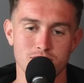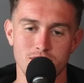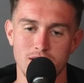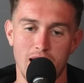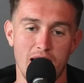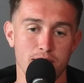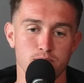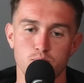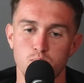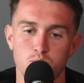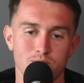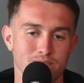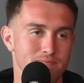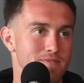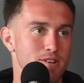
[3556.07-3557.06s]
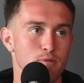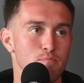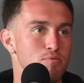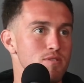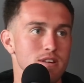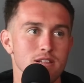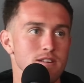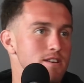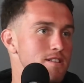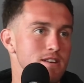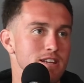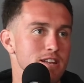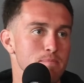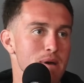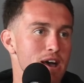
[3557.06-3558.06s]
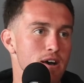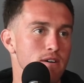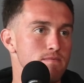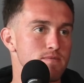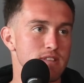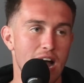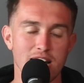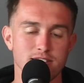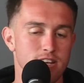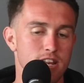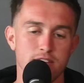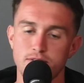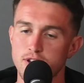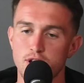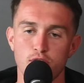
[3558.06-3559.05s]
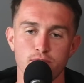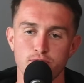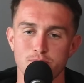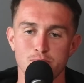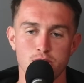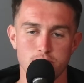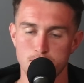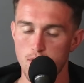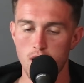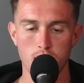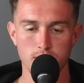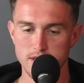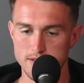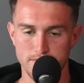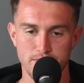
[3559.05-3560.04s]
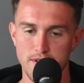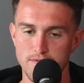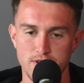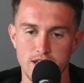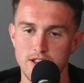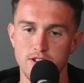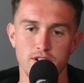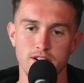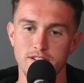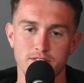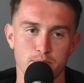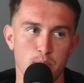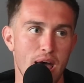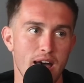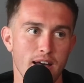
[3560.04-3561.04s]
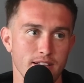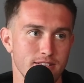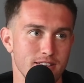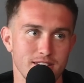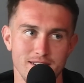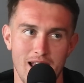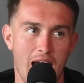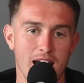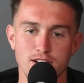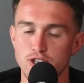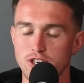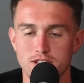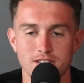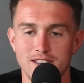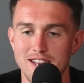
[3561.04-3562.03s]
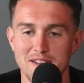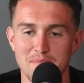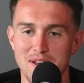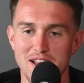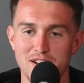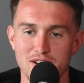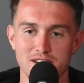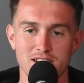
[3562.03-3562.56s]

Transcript: I completely cleaned him out. Really? I didn't even go for the ball. The ball was 15 yards past, and I just cleaned him out.